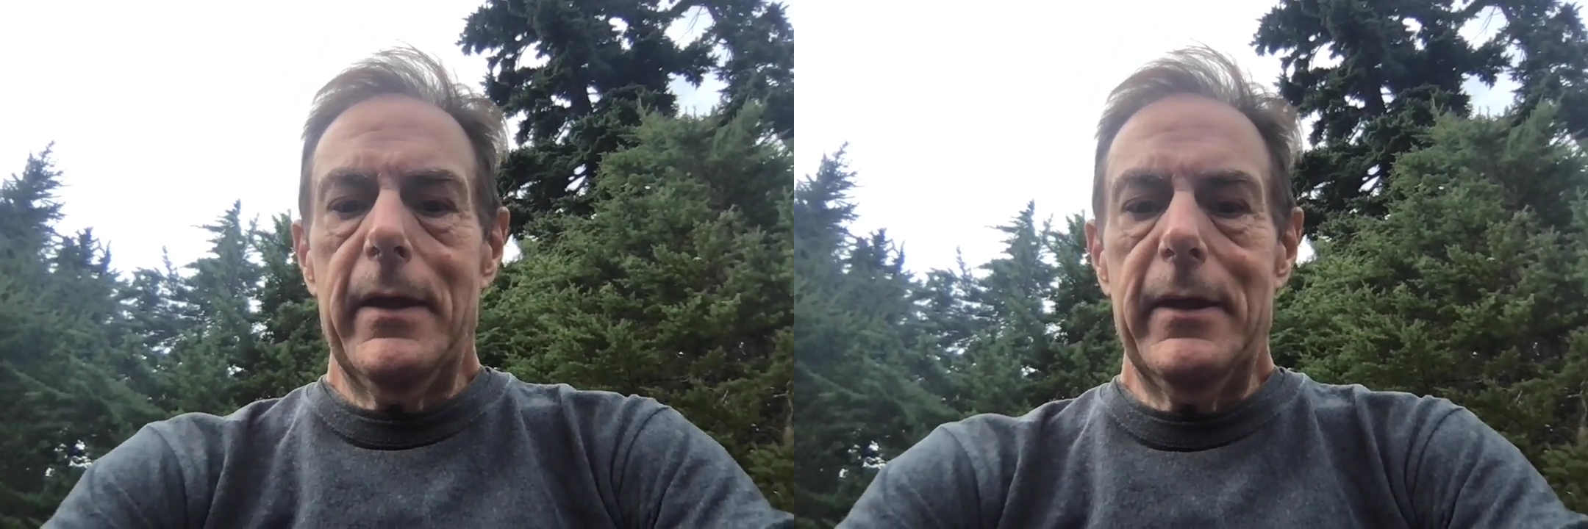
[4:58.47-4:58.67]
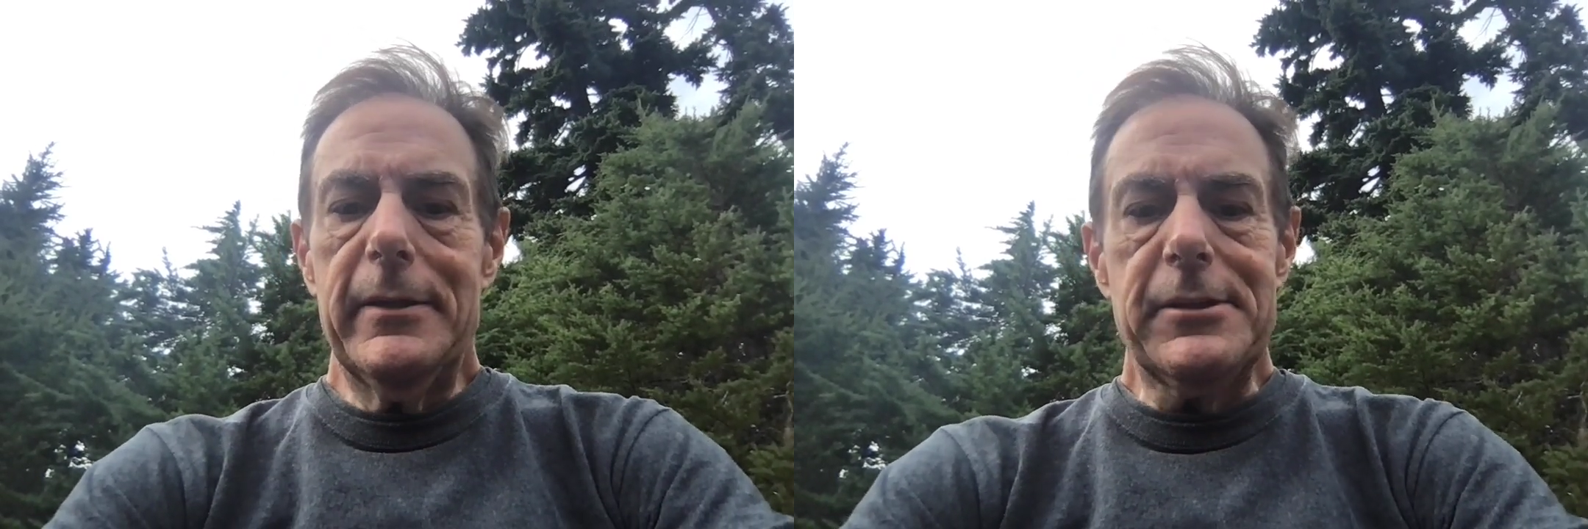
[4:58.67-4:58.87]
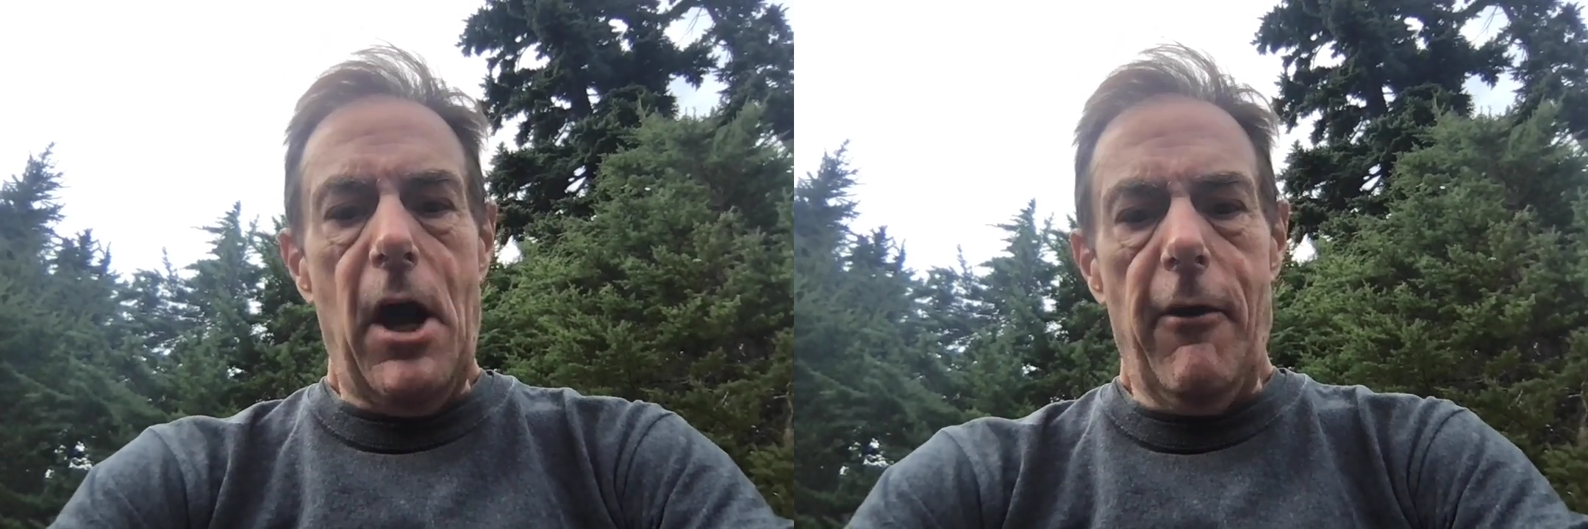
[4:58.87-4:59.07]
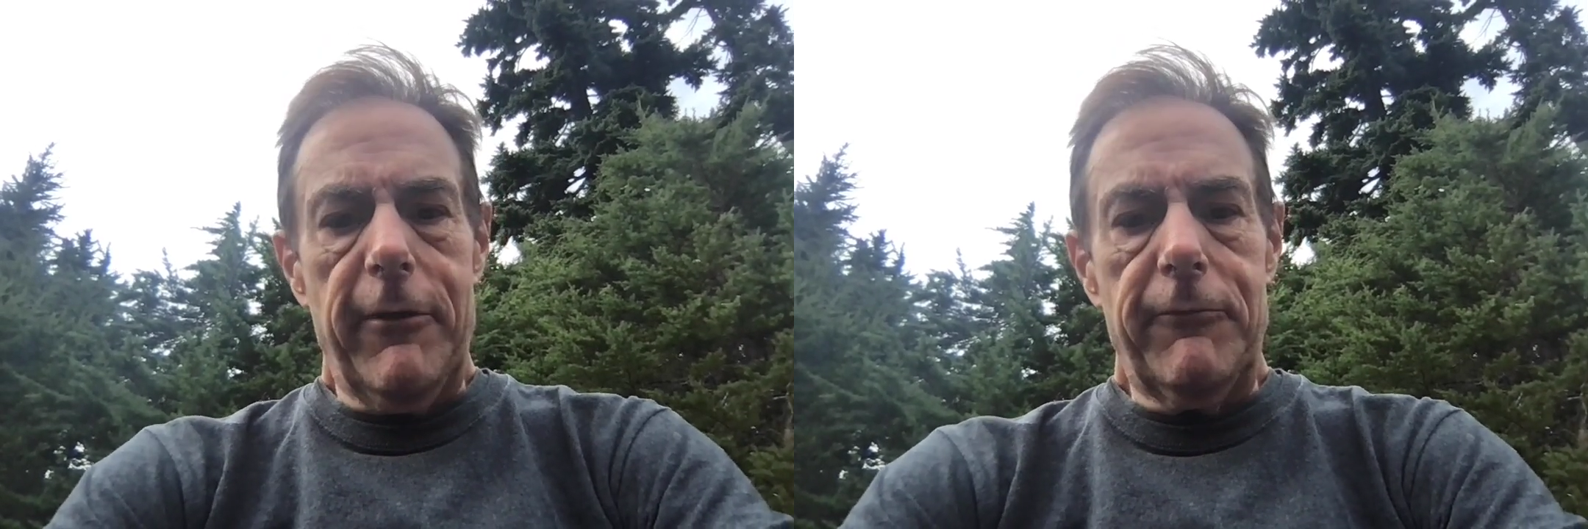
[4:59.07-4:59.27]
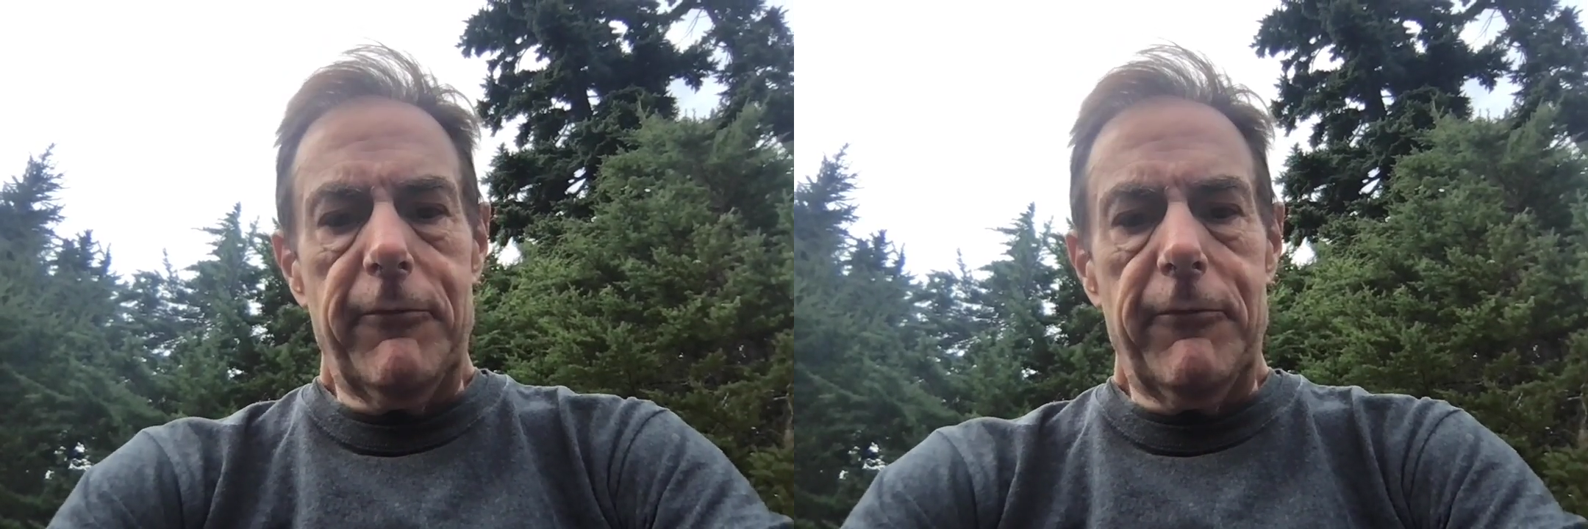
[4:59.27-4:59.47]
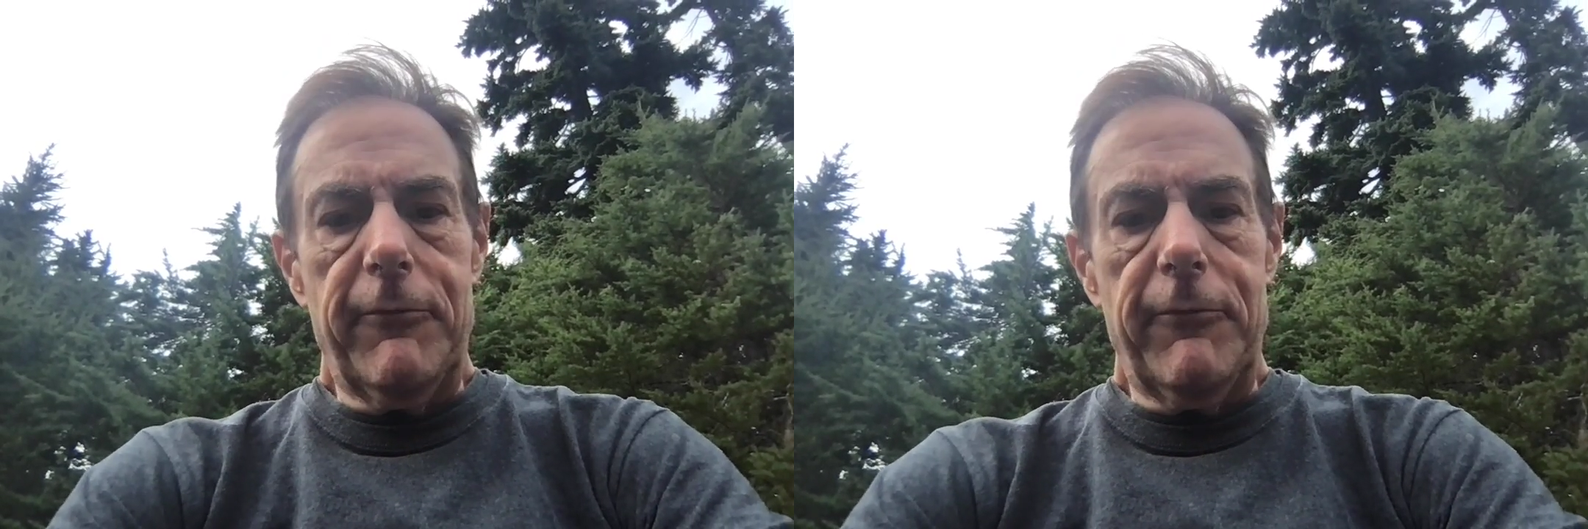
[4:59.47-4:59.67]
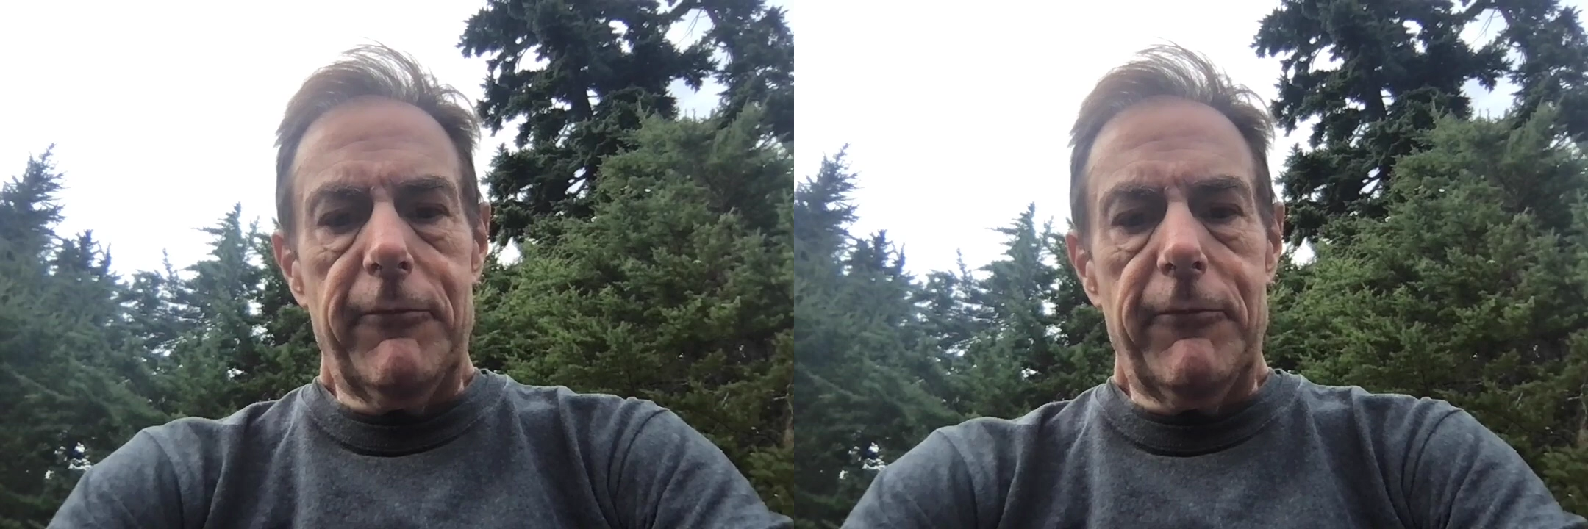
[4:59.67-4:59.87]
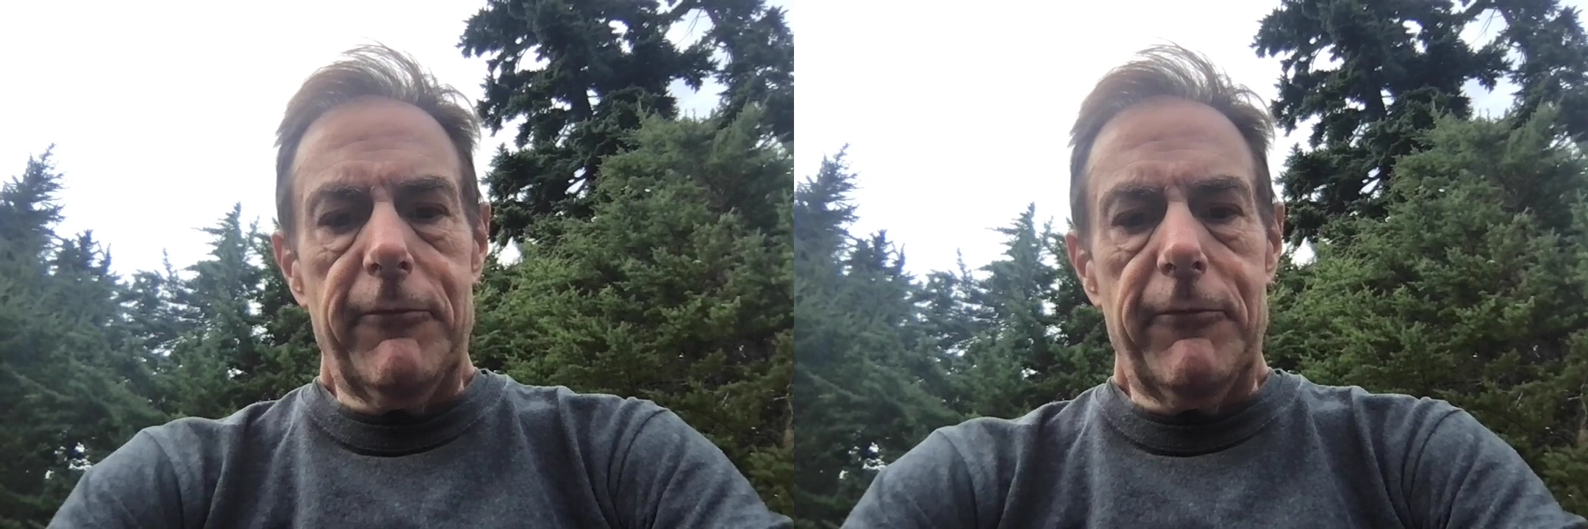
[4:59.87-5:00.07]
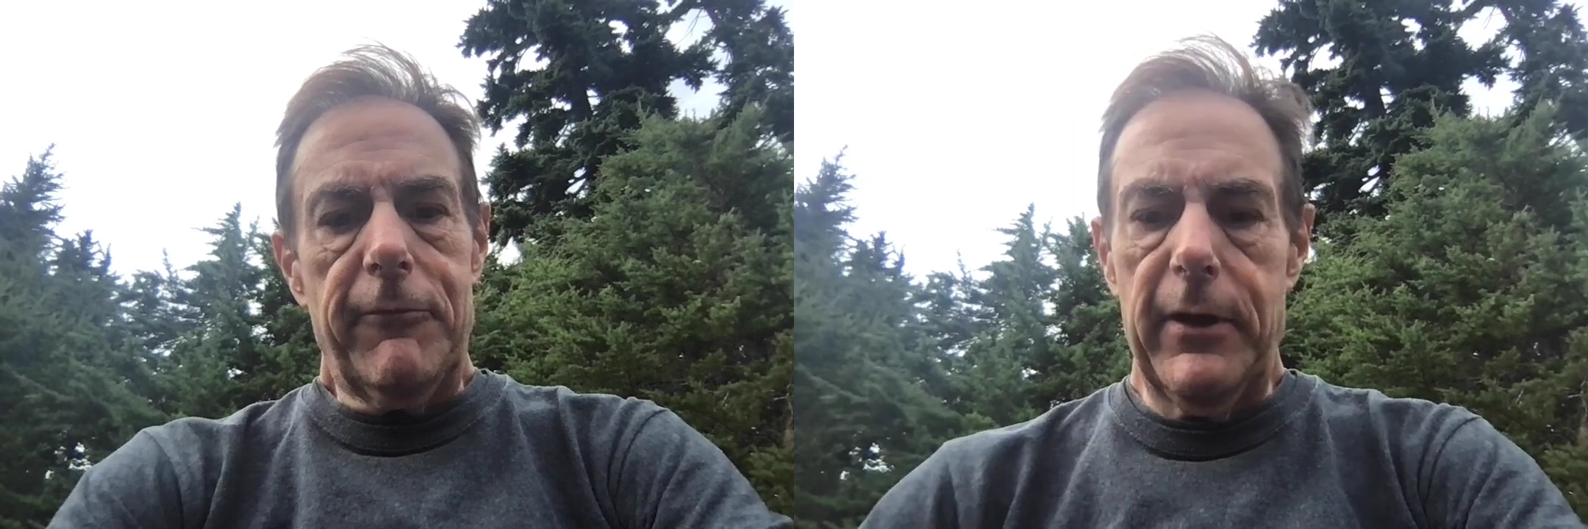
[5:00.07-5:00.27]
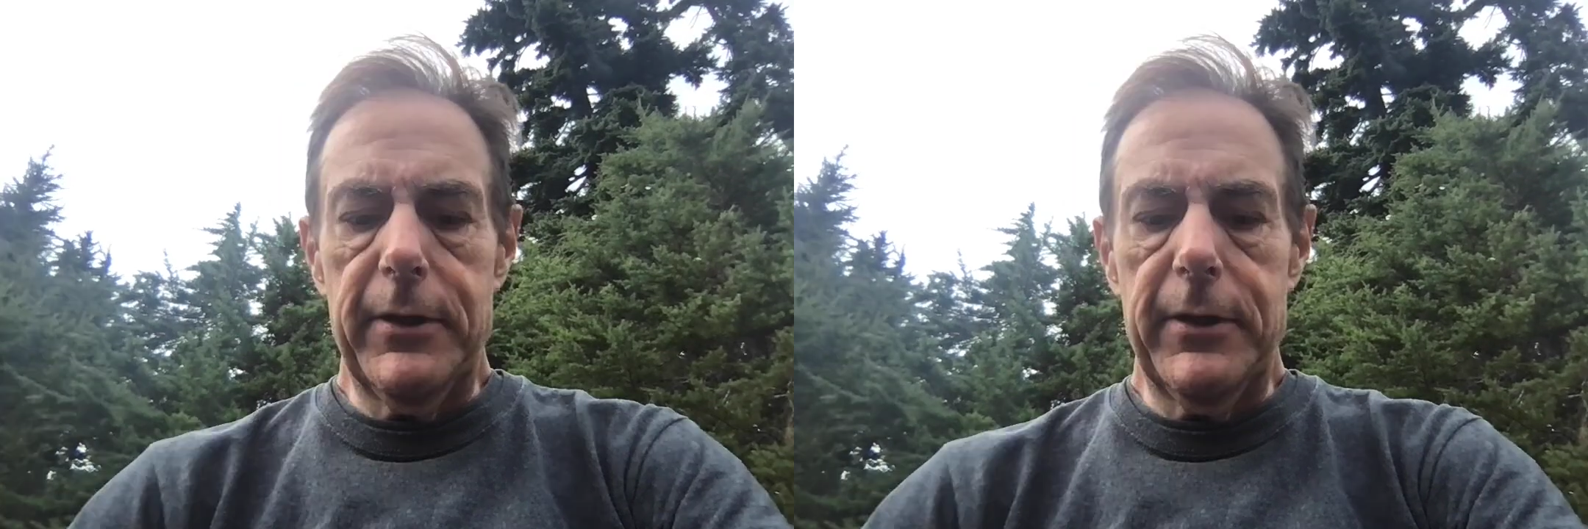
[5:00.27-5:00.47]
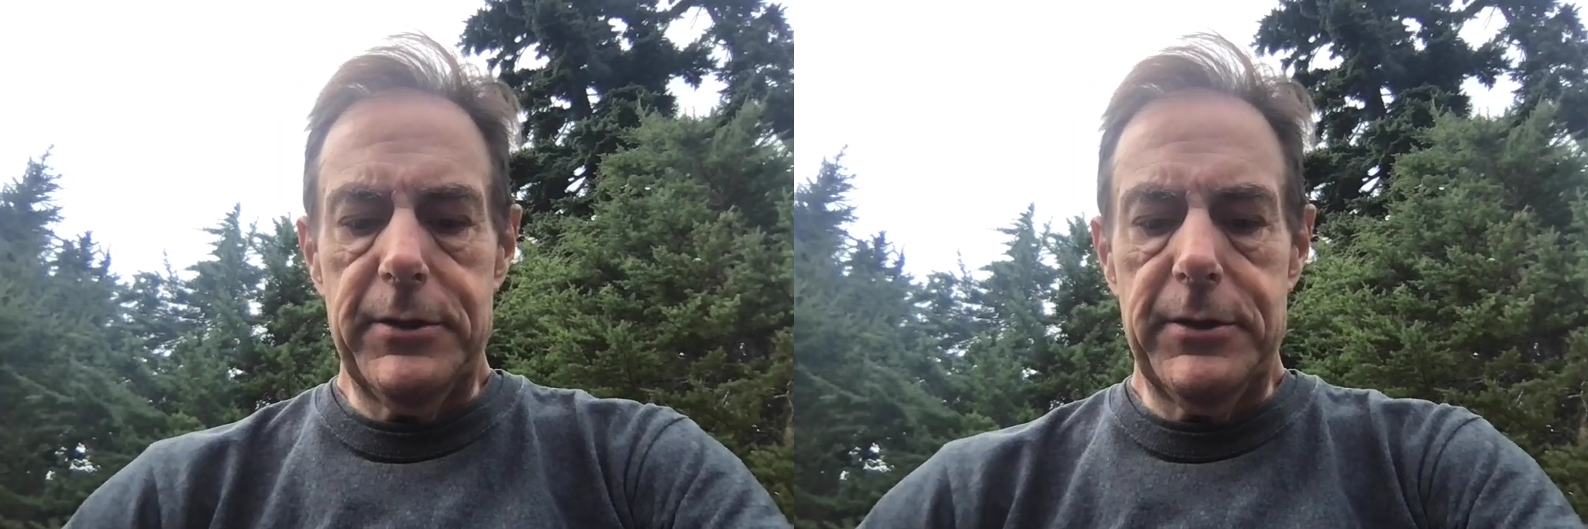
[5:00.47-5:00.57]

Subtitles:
is often referred